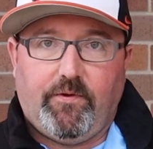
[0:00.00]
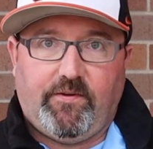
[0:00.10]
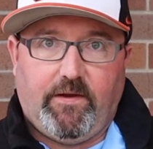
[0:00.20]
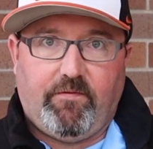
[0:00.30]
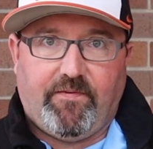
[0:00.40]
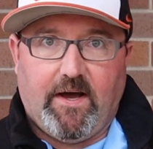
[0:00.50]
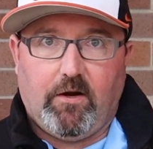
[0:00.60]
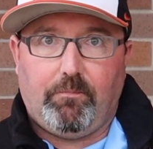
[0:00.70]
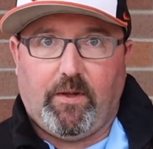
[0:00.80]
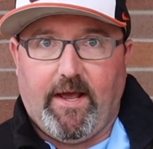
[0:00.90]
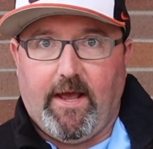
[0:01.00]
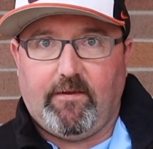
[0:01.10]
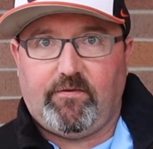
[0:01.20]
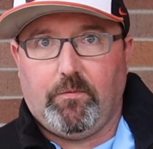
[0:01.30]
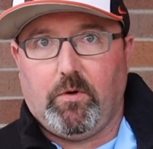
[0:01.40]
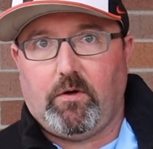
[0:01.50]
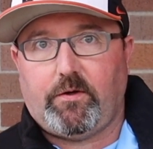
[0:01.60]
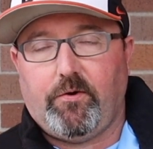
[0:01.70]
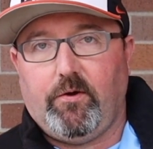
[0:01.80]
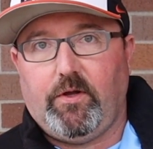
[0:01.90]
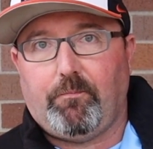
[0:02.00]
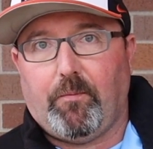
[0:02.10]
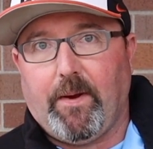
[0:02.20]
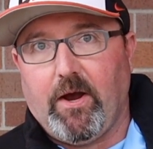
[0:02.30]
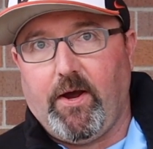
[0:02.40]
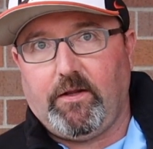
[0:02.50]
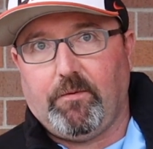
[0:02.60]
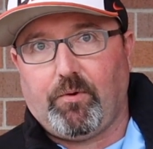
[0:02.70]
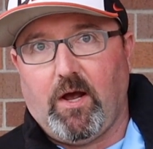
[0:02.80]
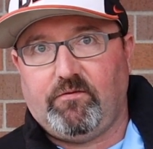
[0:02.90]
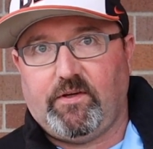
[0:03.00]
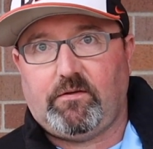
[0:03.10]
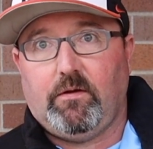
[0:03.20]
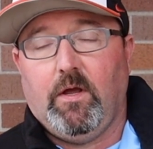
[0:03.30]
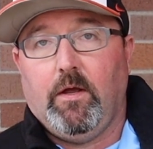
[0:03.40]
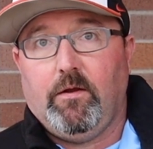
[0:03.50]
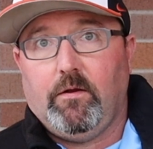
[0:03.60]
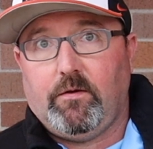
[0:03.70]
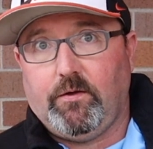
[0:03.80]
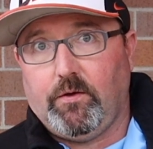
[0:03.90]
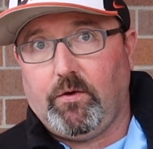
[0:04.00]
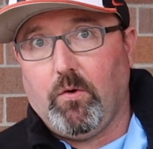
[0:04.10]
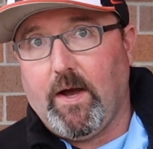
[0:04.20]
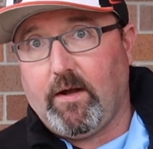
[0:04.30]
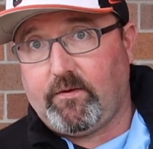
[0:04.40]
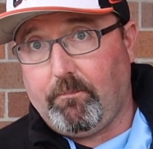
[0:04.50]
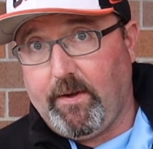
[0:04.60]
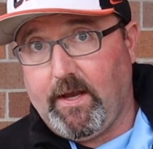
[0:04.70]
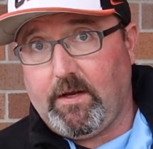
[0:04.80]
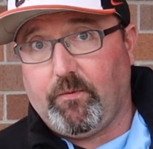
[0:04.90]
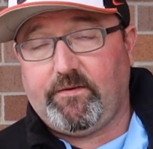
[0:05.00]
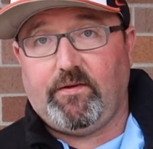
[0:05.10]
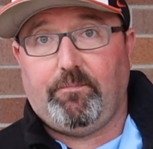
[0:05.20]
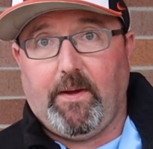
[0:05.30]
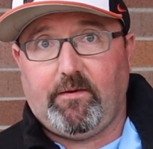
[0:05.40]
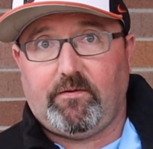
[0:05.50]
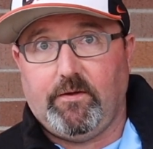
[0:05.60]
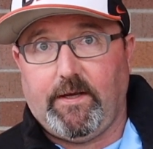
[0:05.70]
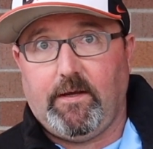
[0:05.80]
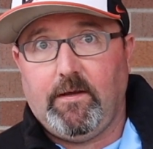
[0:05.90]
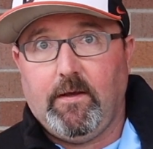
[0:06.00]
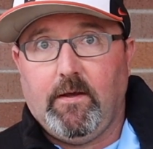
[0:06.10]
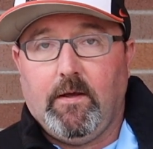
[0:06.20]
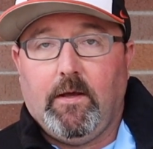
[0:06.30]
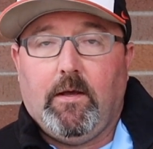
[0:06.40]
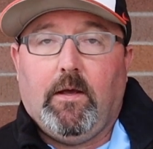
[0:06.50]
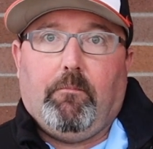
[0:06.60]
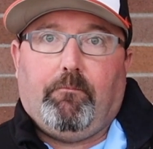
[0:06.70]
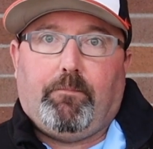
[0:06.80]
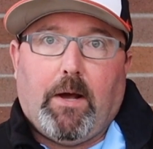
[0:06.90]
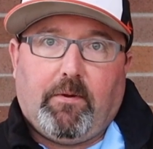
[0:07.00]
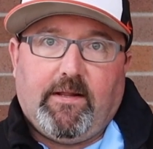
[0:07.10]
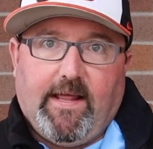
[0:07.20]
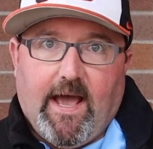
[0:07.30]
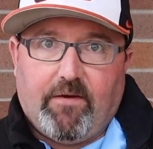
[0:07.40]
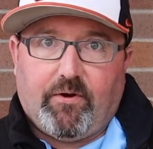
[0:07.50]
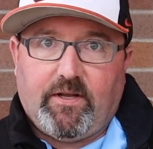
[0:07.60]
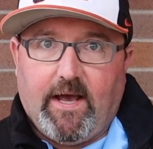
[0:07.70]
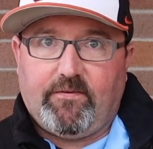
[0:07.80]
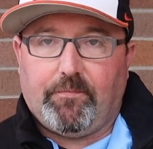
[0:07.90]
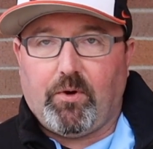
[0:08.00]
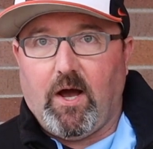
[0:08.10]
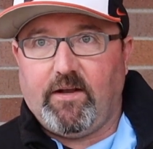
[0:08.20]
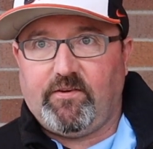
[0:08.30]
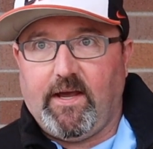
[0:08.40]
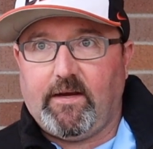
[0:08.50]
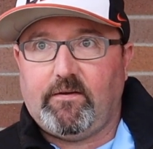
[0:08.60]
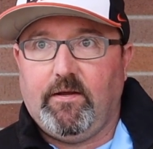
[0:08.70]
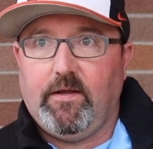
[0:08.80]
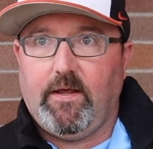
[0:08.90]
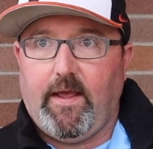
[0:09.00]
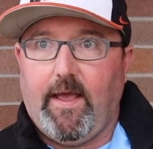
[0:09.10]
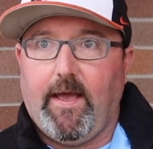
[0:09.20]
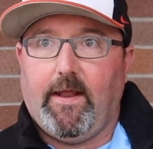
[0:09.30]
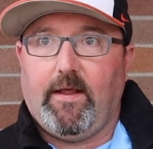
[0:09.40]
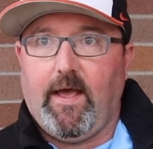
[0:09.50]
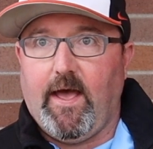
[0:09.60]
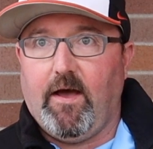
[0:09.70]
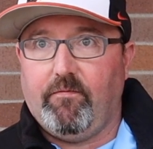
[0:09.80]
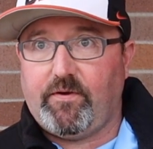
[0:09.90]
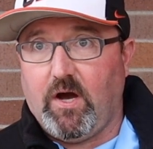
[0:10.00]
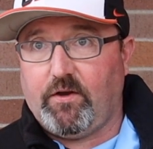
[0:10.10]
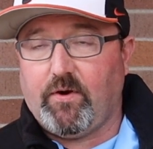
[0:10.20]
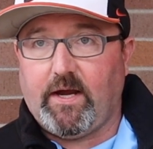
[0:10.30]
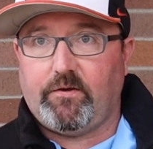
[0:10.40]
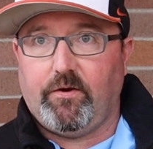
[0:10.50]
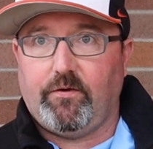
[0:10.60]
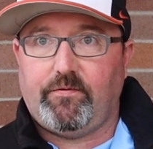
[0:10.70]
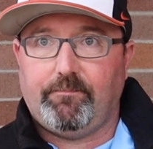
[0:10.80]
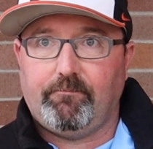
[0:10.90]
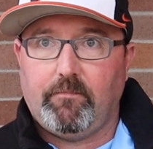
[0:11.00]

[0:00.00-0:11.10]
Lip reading: received final plans and we're currently preparing the project to go out to bid, which is basically publicly advertise the project and have contractors